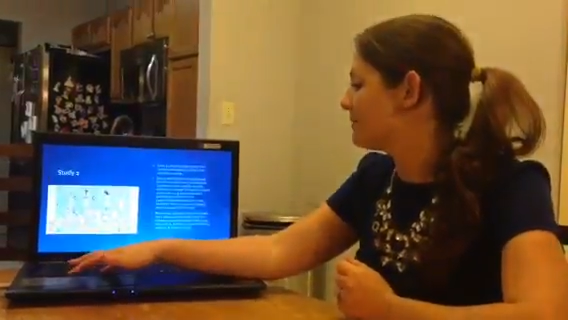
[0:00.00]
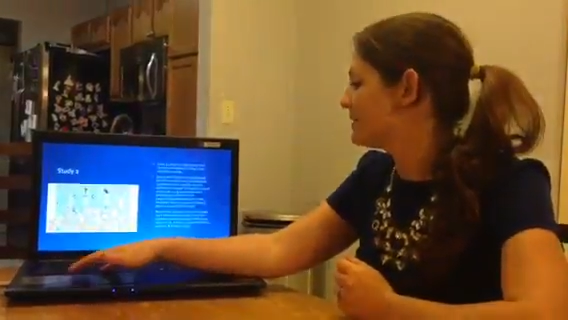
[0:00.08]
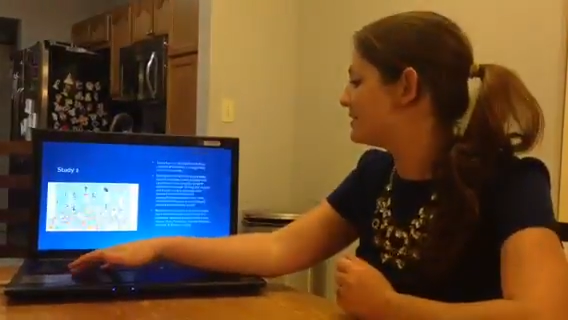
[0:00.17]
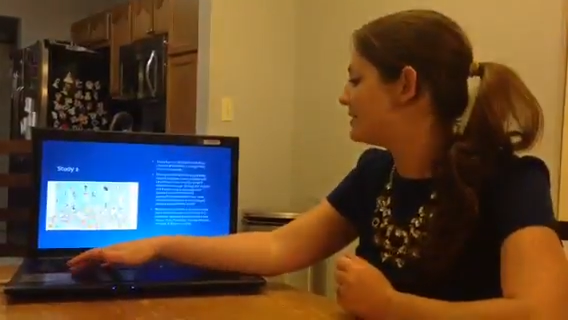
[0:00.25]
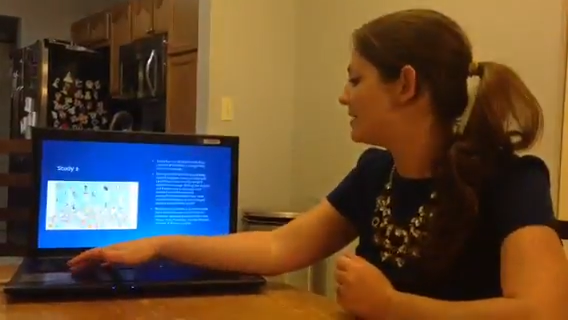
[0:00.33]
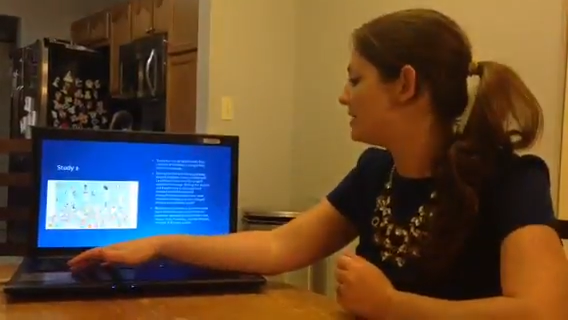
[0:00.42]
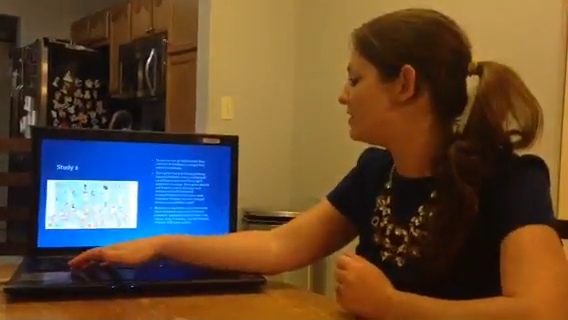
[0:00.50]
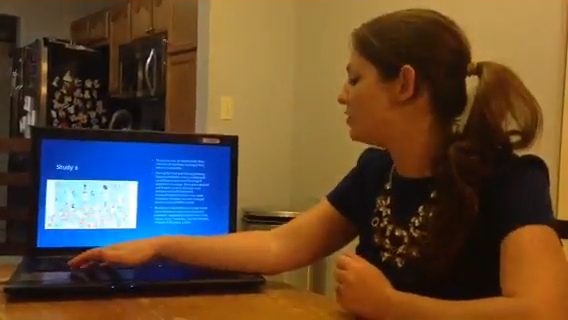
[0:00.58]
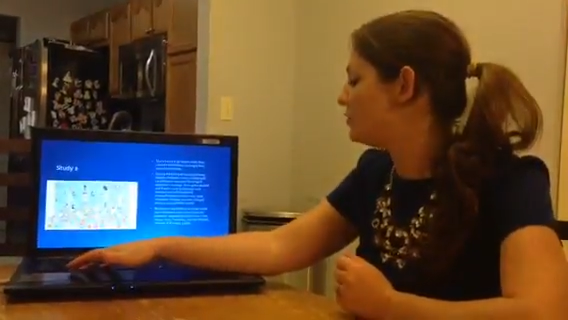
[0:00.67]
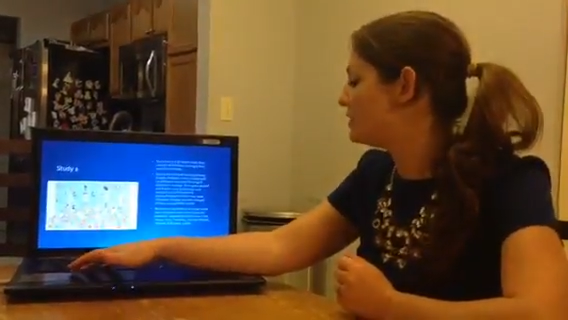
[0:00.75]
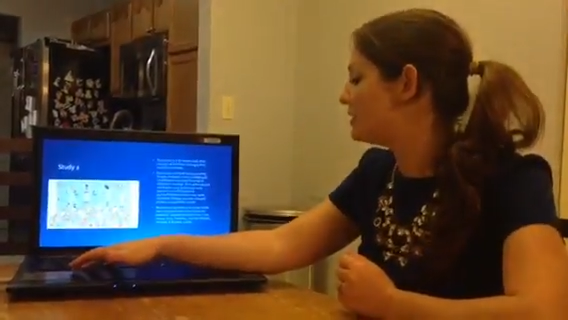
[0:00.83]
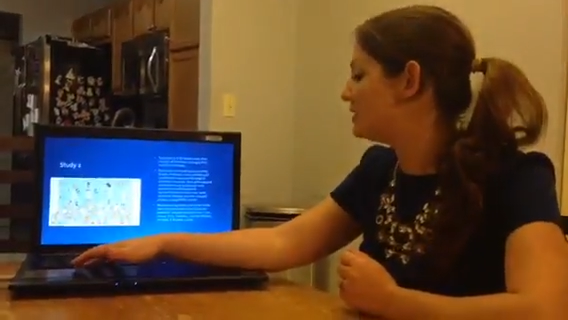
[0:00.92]
Study 2
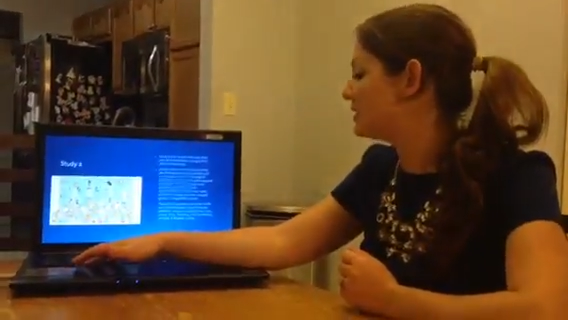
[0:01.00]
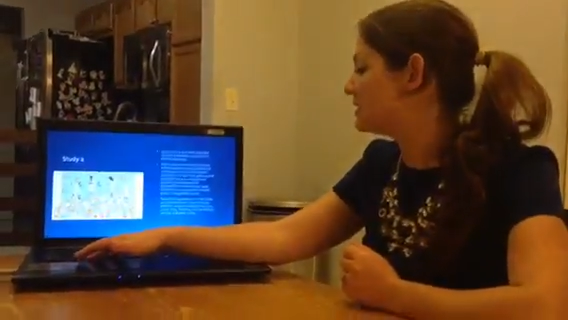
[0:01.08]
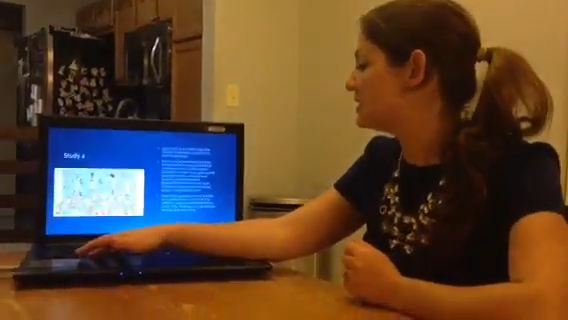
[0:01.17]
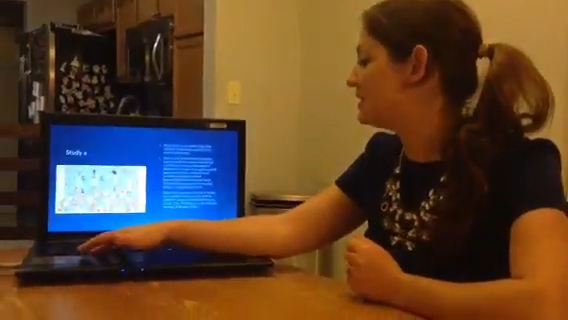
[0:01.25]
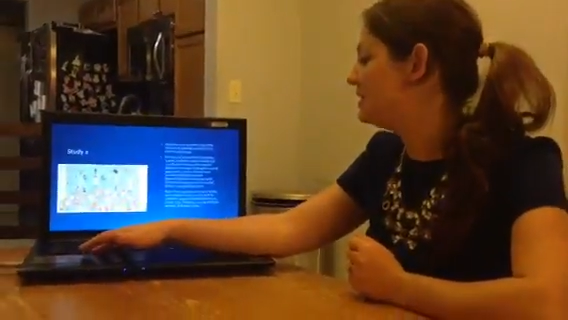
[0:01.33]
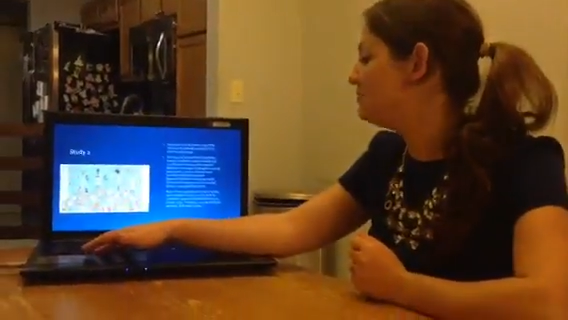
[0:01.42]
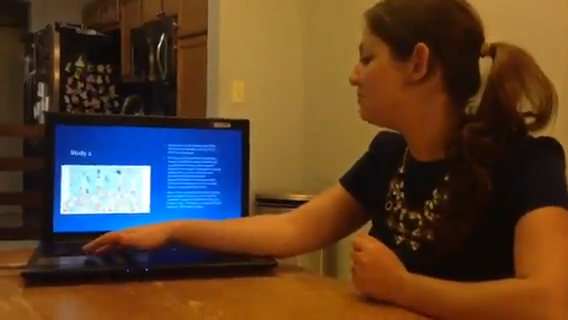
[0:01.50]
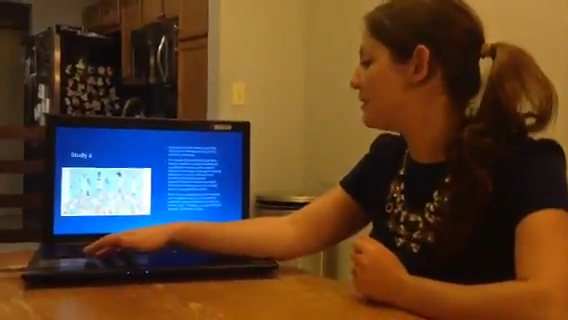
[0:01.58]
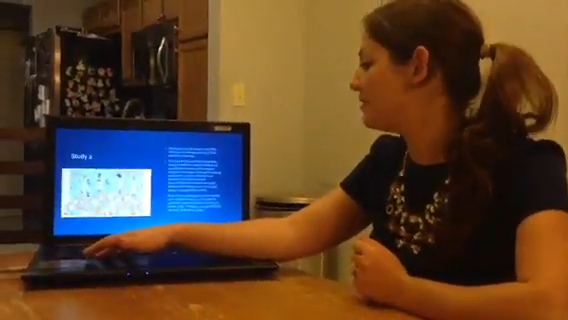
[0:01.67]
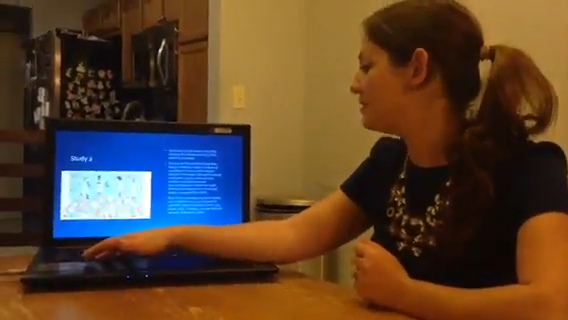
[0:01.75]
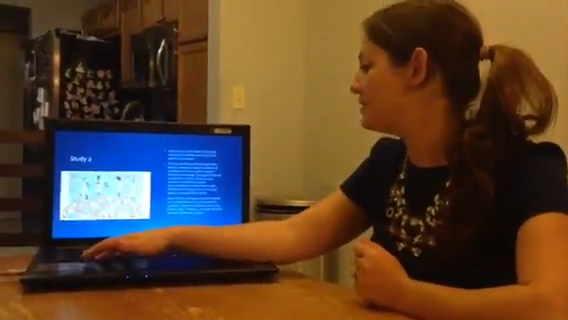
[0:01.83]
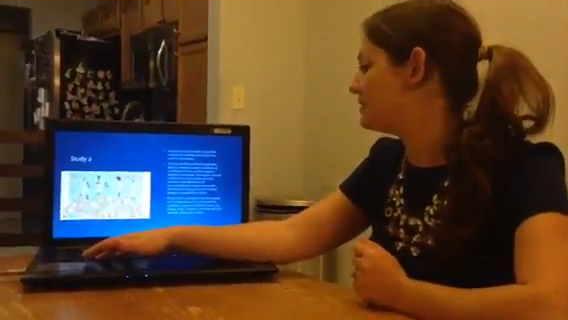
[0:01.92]
is a
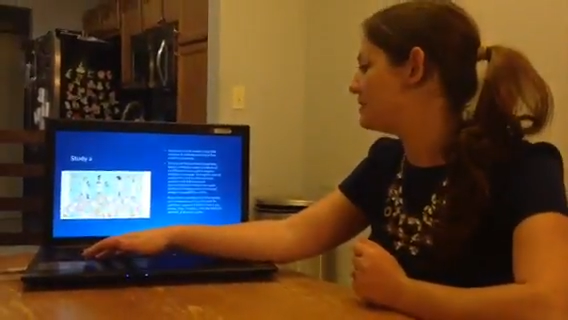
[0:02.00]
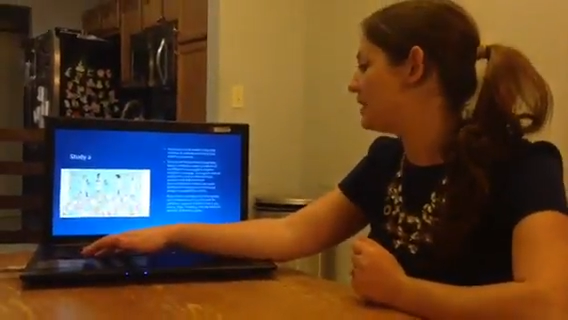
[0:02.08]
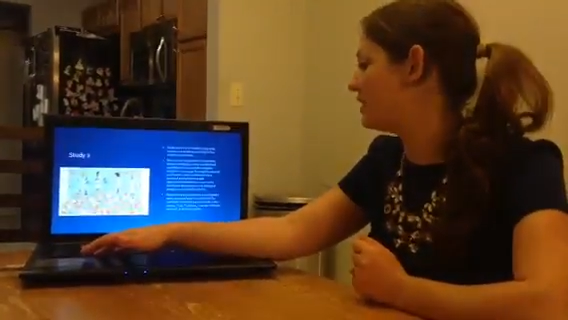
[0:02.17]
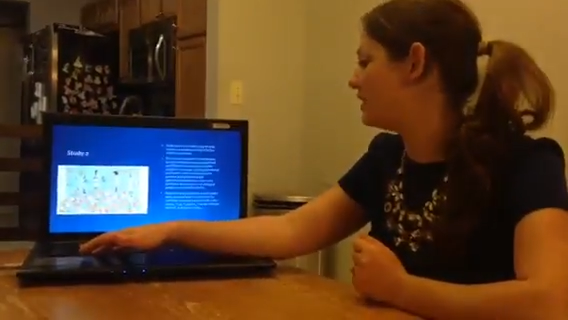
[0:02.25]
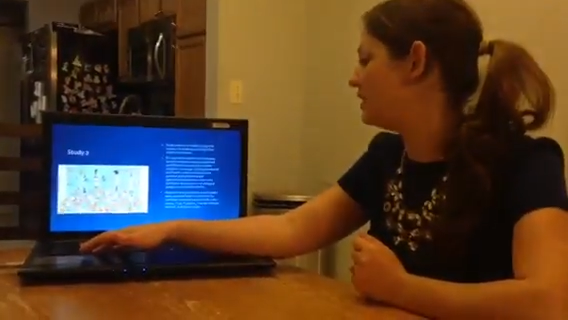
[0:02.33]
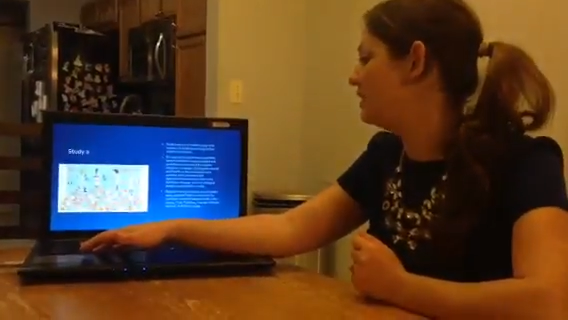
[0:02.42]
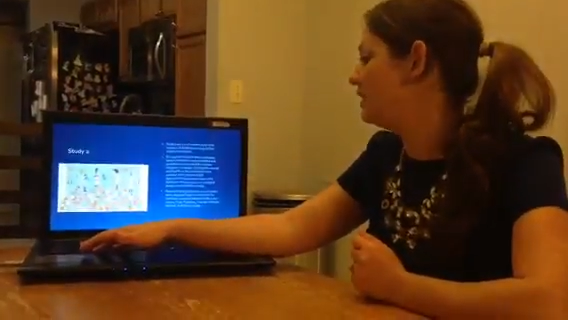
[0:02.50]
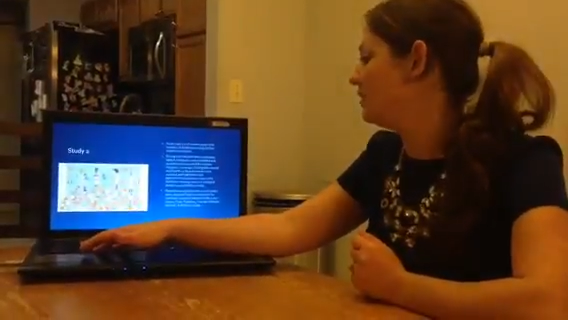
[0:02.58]
16-month study